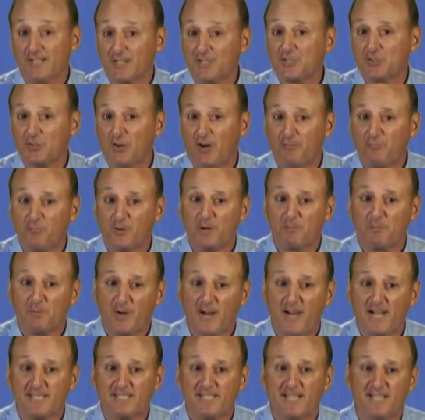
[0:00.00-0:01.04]
a software
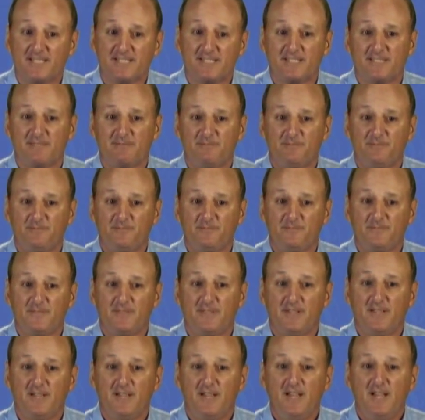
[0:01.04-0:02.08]
process.
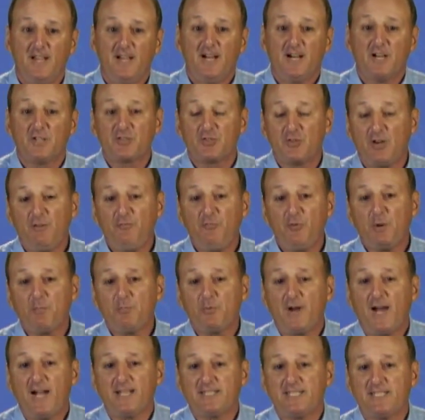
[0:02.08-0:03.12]
A software
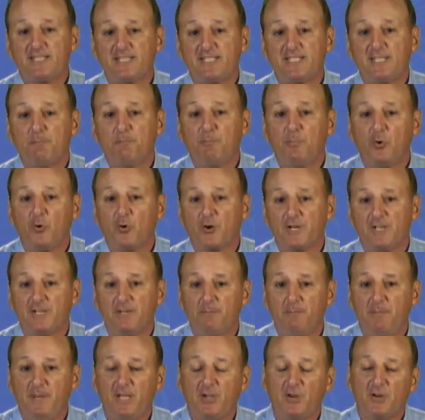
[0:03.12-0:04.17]
process is
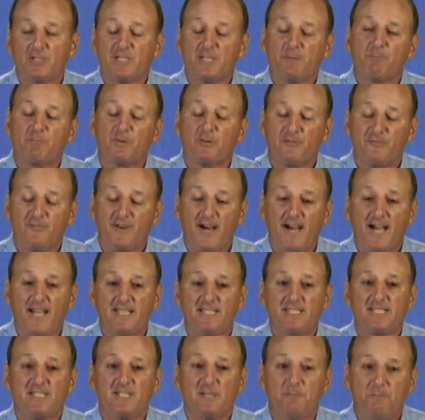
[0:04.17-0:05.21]
important because it
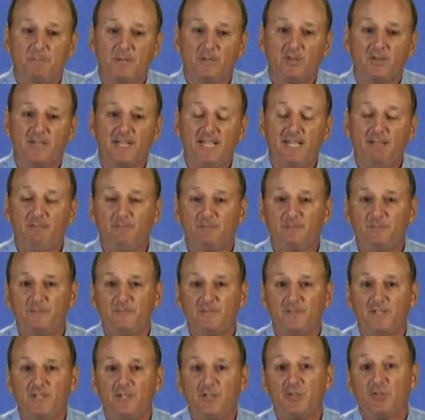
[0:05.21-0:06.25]
provides stability,
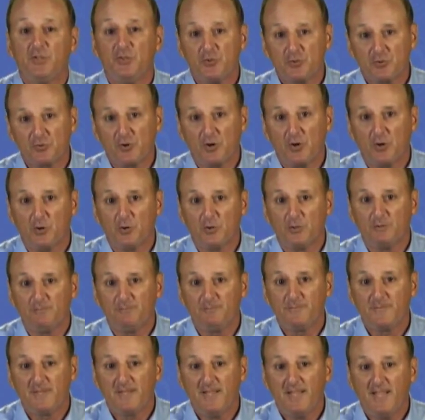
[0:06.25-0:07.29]
control,
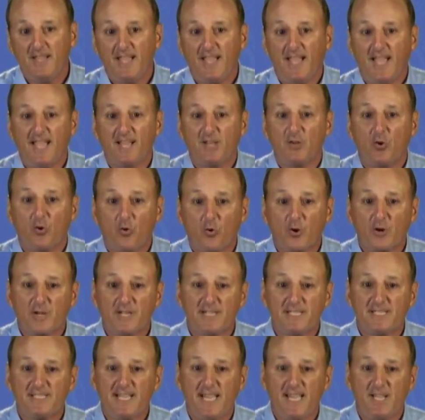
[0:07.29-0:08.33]
and
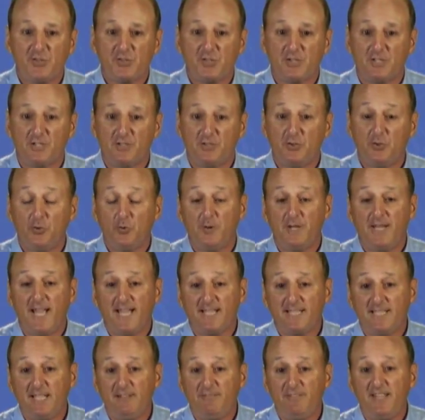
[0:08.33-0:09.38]
organization to an
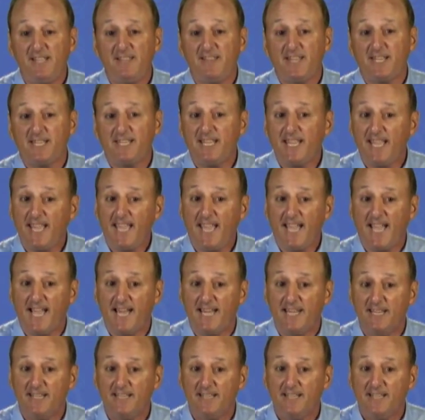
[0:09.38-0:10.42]
activity that
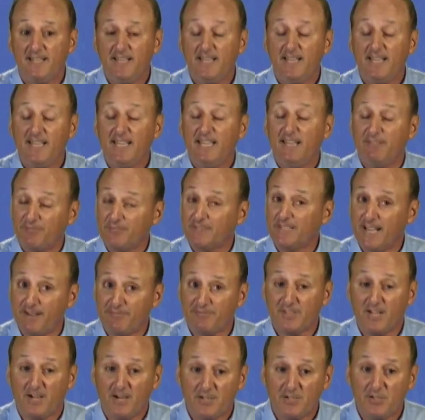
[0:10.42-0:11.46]
can, if
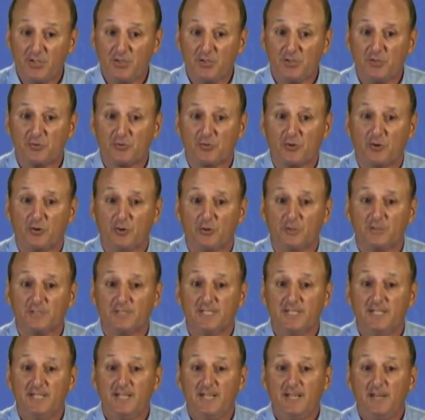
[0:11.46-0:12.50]
left uncontrolled,
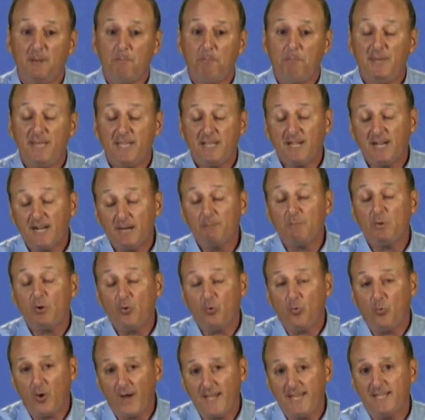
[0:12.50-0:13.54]
become
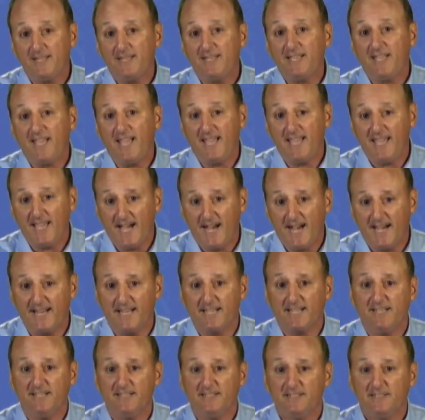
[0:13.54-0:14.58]
quite
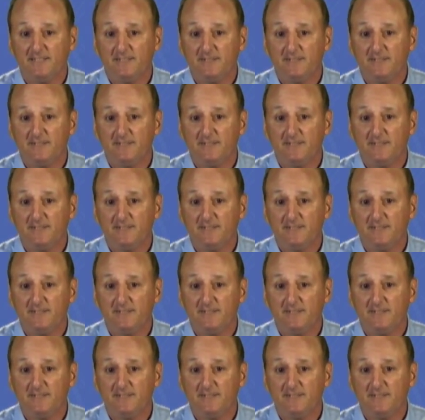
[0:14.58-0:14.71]
chaotic.